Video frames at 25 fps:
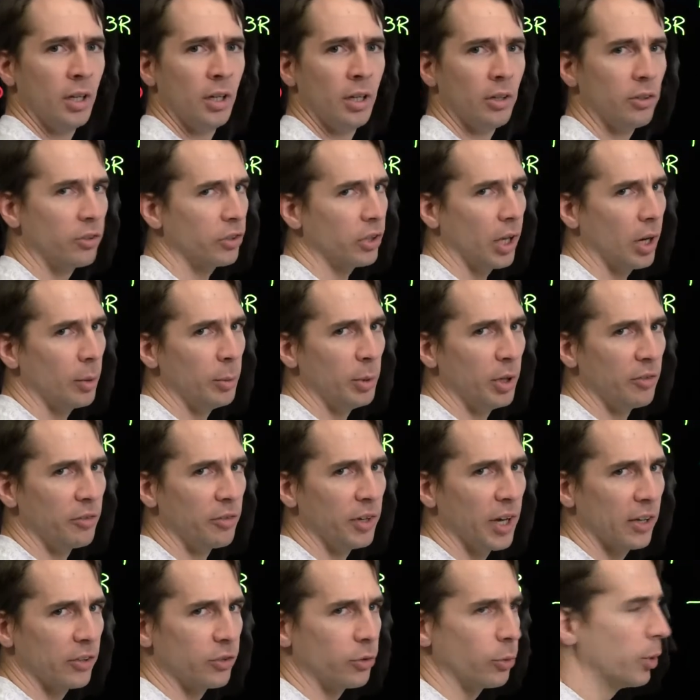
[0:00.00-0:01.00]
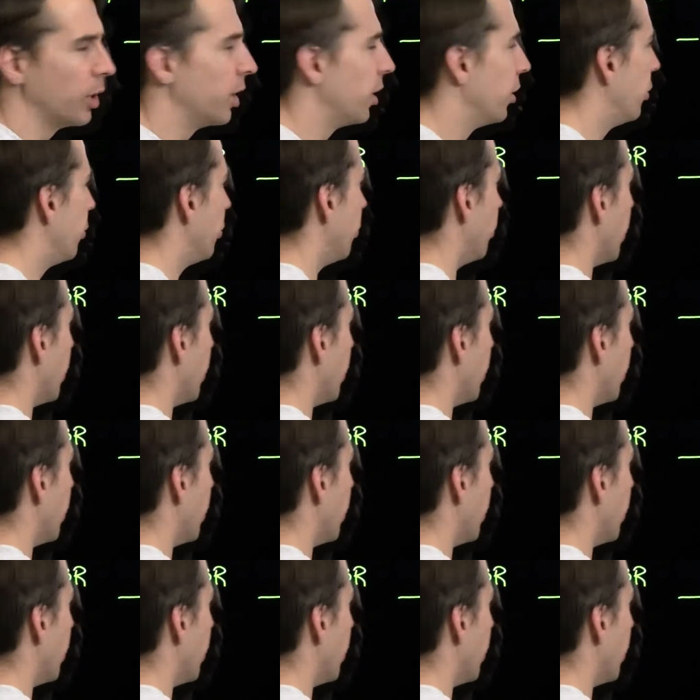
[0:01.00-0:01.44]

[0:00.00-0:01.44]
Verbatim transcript: There's got to be a faster way to do